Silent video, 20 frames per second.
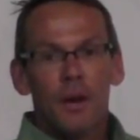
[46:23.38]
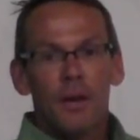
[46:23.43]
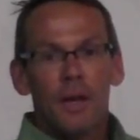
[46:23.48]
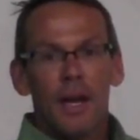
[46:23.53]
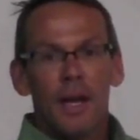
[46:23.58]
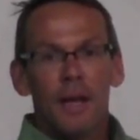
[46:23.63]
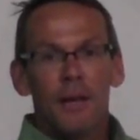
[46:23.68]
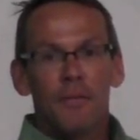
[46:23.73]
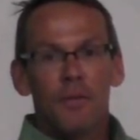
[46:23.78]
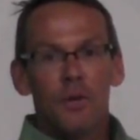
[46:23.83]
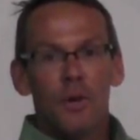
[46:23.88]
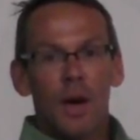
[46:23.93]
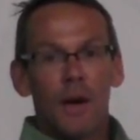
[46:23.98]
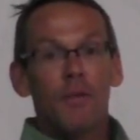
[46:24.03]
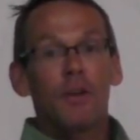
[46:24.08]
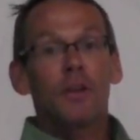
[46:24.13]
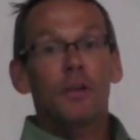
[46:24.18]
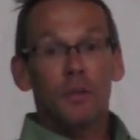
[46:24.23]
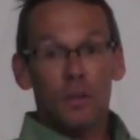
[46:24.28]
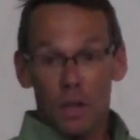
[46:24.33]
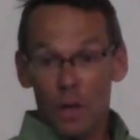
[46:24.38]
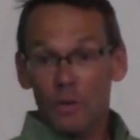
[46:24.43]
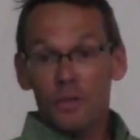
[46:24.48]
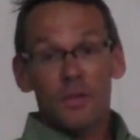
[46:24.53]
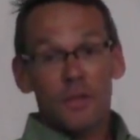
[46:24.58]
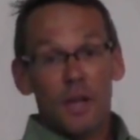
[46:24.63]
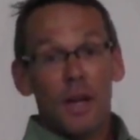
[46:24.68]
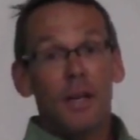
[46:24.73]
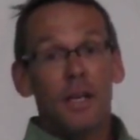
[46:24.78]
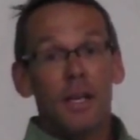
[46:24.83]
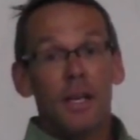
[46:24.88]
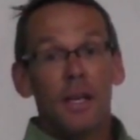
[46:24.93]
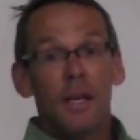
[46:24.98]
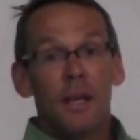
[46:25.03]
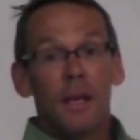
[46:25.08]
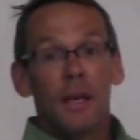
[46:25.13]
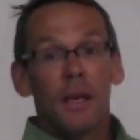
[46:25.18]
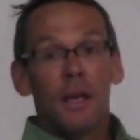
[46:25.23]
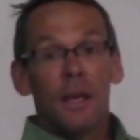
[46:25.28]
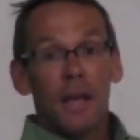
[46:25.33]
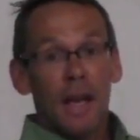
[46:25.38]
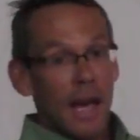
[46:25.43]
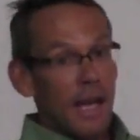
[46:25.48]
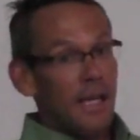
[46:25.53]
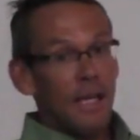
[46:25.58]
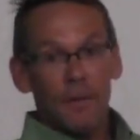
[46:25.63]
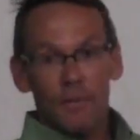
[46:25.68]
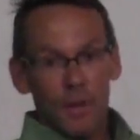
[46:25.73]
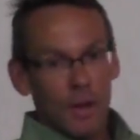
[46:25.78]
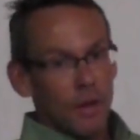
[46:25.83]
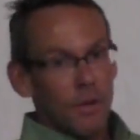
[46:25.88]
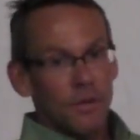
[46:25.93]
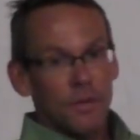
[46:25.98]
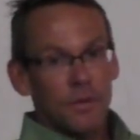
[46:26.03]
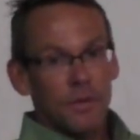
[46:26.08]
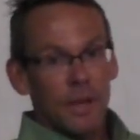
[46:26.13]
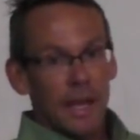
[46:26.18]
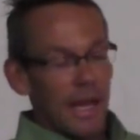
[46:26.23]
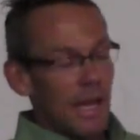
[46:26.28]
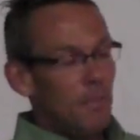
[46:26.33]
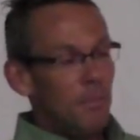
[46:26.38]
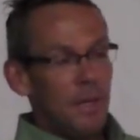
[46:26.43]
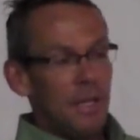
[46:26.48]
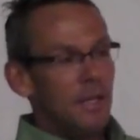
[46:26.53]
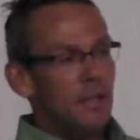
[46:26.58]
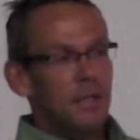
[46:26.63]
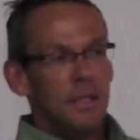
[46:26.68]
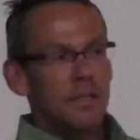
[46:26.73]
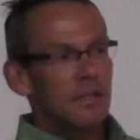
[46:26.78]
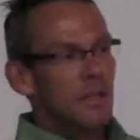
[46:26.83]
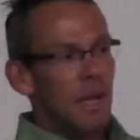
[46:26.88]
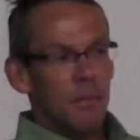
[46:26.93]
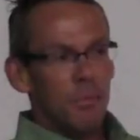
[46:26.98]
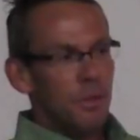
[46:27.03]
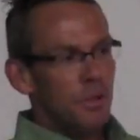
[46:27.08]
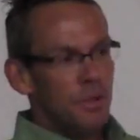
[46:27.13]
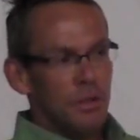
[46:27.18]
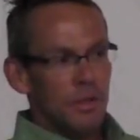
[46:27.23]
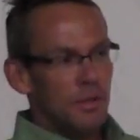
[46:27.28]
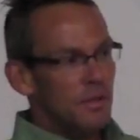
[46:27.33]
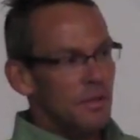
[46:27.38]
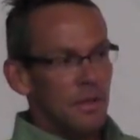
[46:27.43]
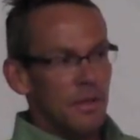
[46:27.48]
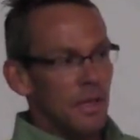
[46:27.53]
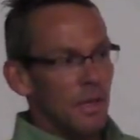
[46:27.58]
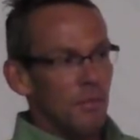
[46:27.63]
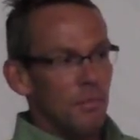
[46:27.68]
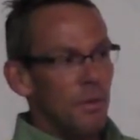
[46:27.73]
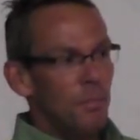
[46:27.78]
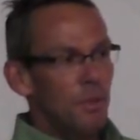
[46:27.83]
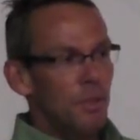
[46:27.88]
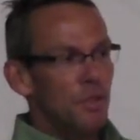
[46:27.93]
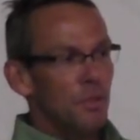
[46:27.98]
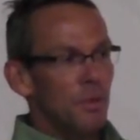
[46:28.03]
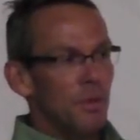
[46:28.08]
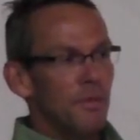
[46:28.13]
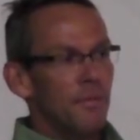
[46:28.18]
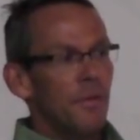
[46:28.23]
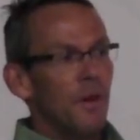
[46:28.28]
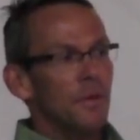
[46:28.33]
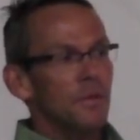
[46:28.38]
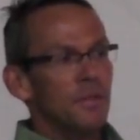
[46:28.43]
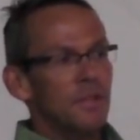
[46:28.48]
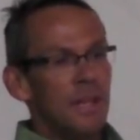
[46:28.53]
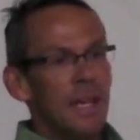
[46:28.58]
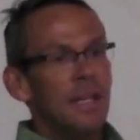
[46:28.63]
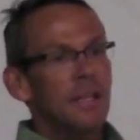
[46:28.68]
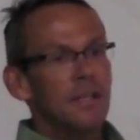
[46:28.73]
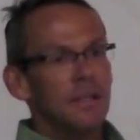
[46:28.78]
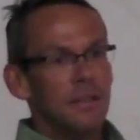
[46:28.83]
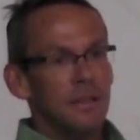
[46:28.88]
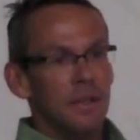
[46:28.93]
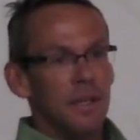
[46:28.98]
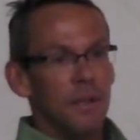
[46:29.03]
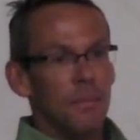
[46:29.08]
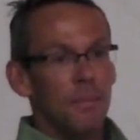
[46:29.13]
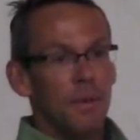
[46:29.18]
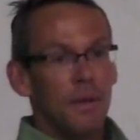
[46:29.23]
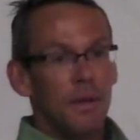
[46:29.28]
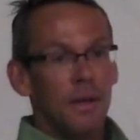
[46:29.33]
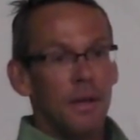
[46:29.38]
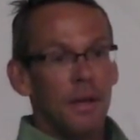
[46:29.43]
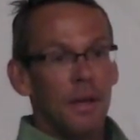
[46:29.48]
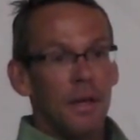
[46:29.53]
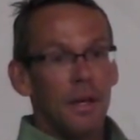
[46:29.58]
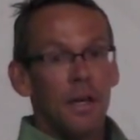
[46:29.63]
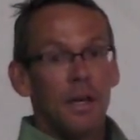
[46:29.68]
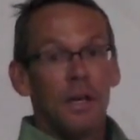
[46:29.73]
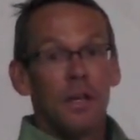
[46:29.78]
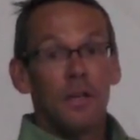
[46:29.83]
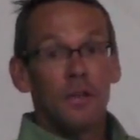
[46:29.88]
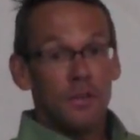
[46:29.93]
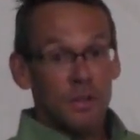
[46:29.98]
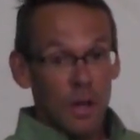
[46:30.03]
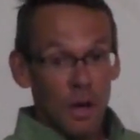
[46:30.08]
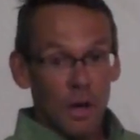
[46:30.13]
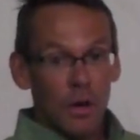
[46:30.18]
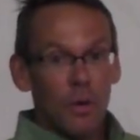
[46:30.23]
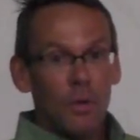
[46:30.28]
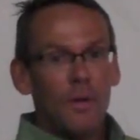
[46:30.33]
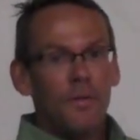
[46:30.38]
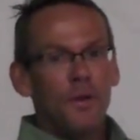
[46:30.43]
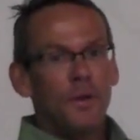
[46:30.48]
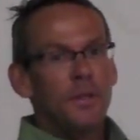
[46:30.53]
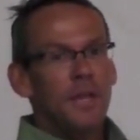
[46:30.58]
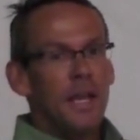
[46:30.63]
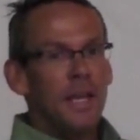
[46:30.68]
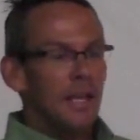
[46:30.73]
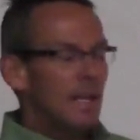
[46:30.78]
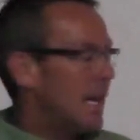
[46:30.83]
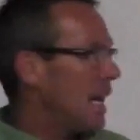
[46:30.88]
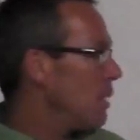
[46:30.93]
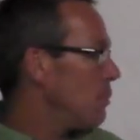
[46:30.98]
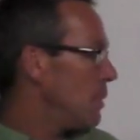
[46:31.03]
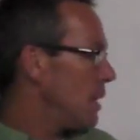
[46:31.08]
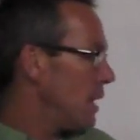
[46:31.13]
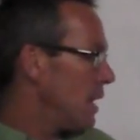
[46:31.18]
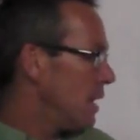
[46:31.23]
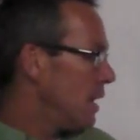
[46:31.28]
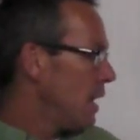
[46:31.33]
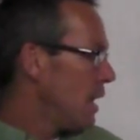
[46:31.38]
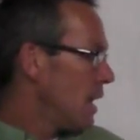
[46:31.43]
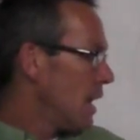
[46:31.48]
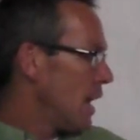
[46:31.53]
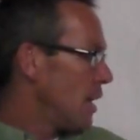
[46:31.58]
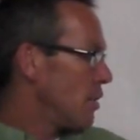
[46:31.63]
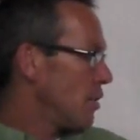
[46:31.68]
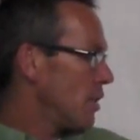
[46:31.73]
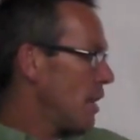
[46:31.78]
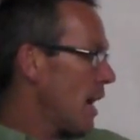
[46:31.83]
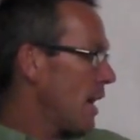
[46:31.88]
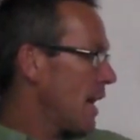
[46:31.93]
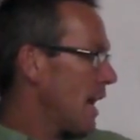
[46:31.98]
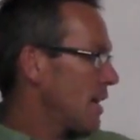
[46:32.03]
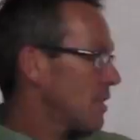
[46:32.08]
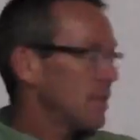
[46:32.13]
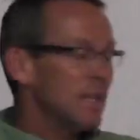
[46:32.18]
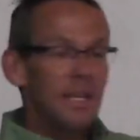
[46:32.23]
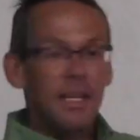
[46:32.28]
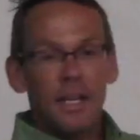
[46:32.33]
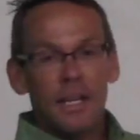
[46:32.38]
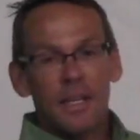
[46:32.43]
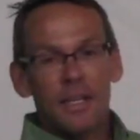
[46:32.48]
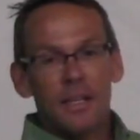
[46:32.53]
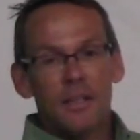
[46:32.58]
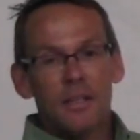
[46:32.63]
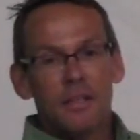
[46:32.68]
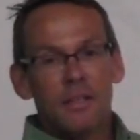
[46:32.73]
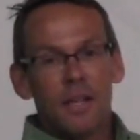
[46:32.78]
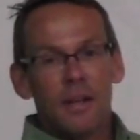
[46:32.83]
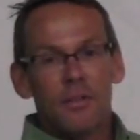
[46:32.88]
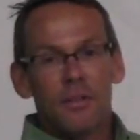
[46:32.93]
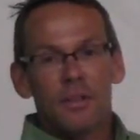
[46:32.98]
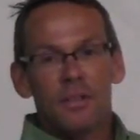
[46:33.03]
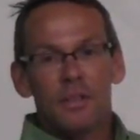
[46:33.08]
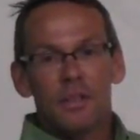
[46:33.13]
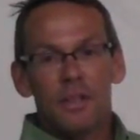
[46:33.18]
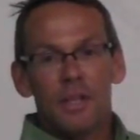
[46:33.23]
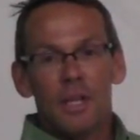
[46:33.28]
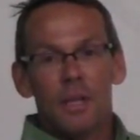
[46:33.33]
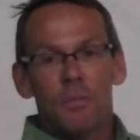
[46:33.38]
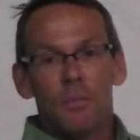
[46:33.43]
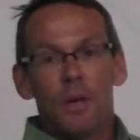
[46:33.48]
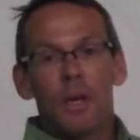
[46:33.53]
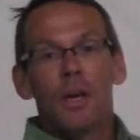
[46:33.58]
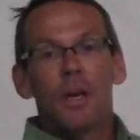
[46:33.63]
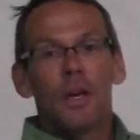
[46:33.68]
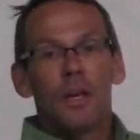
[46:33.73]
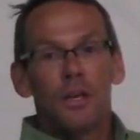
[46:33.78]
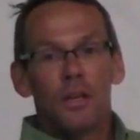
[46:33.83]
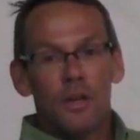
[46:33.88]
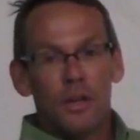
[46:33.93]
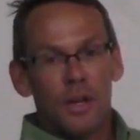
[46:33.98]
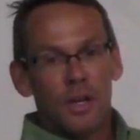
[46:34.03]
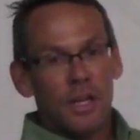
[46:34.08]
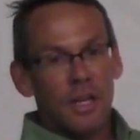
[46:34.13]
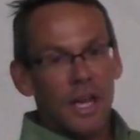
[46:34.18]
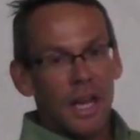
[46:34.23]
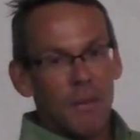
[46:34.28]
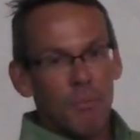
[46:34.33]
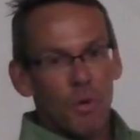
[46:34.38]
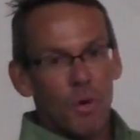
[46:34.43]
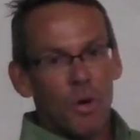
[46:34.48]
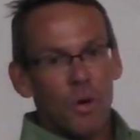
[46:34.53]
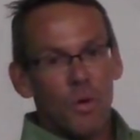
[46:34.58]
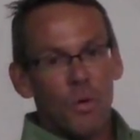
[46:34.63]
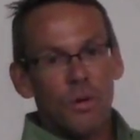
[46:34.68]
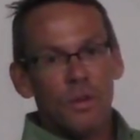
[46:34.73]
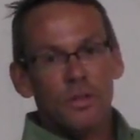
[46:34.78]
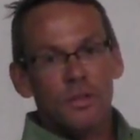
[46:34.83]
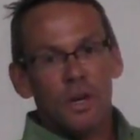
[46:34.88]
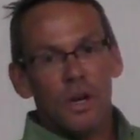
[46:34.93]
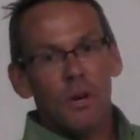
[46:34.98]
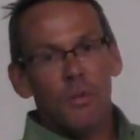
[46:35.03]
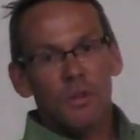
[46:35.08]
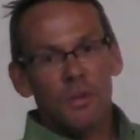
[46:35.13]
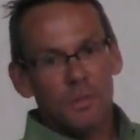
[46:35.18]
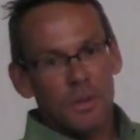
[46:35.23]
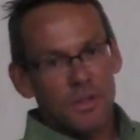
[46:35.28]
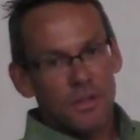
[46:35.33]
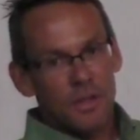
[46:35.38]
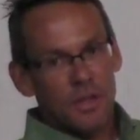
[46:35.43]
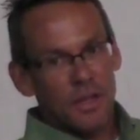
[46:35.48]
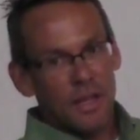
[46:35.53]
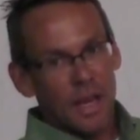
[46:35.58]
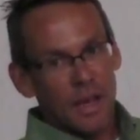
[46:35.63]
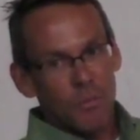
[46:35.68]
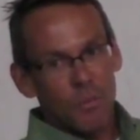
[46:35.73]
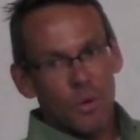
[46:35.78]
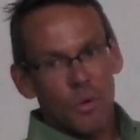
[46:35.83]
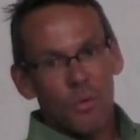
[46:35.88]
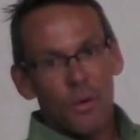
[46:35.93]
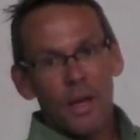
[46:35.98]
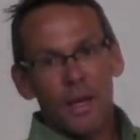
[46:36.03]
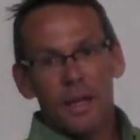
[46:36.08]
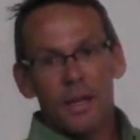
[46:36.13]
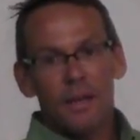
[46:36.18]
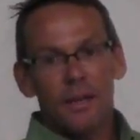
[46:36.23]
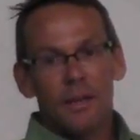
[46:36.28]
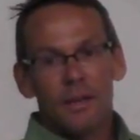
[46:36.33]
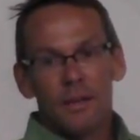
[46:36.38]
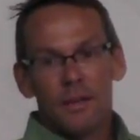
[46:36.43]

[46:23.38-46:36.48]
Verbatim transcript: Okay, if you ever go study any of those, Ambien does not put you to sleep. It puts you in a false state of sleep. So if you're taking Ambien and you're not actually getting to this level of sleep, you're going to get more cortisol, which means you're going to gain more weight.